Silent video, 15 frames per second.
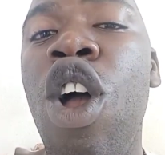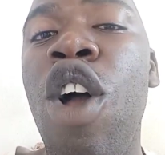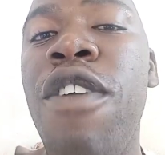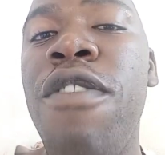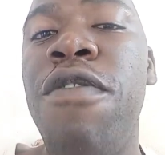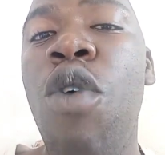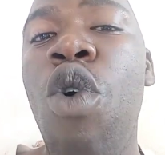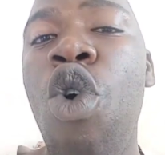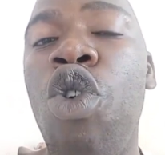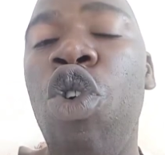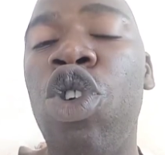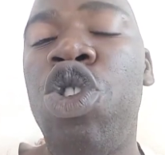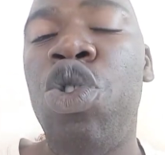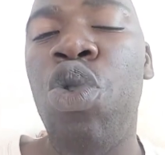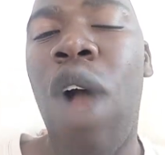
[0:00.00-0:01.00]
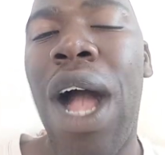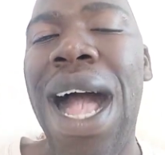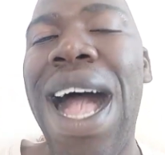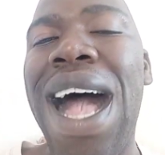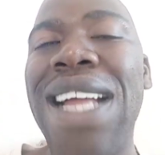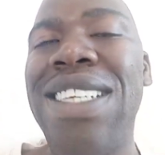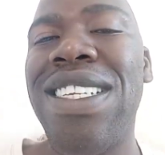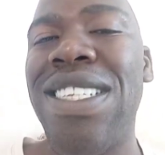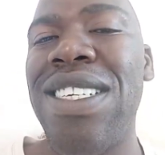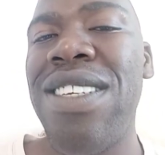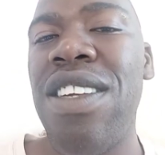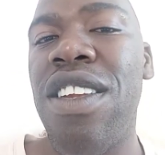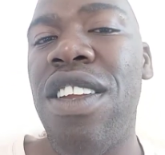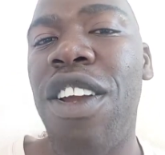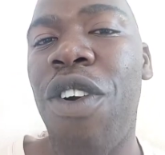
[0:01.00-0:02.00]
for to harden,
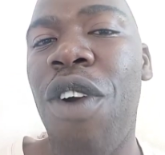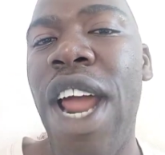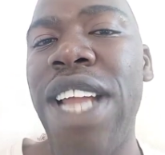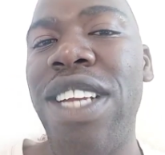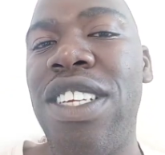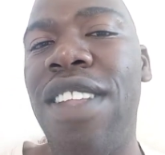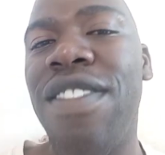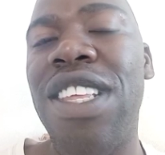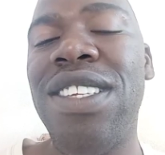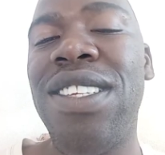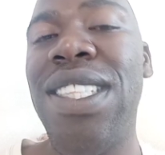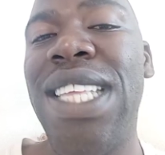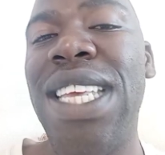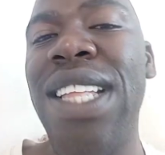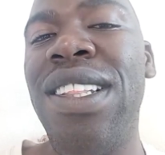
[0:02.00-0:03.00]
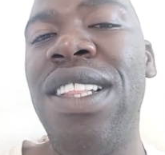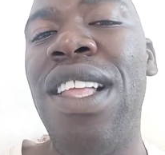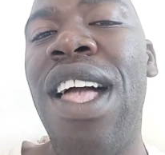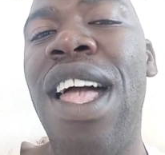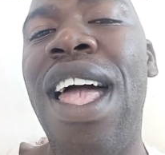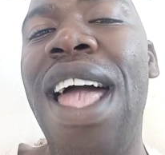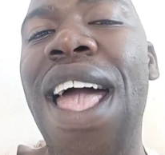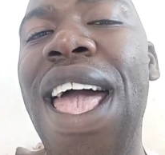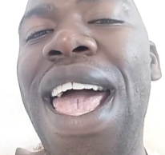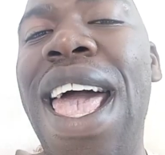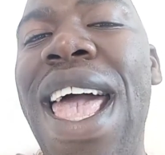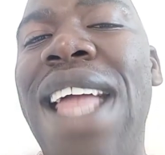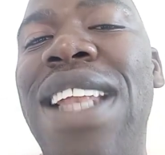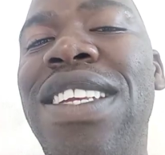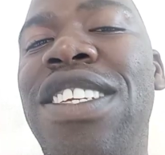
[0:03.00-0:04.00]
right, the steel
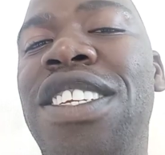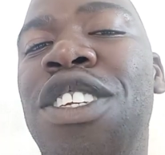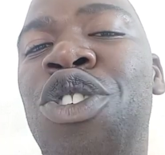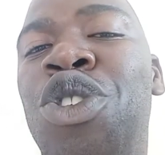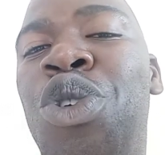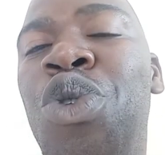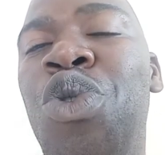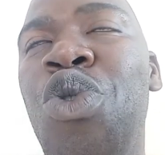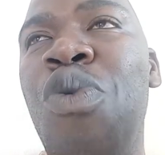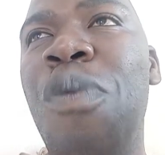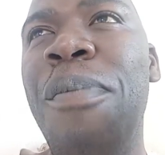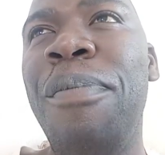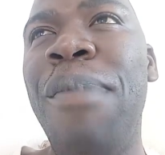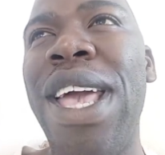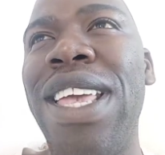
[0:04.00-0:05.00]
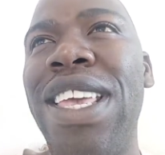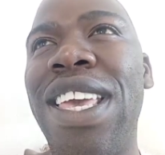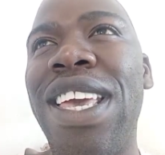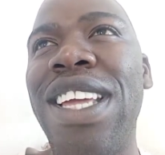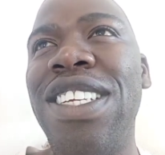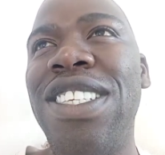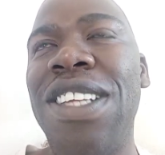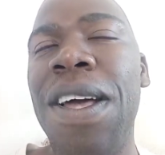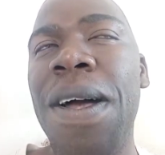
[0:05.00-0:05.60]
and to make it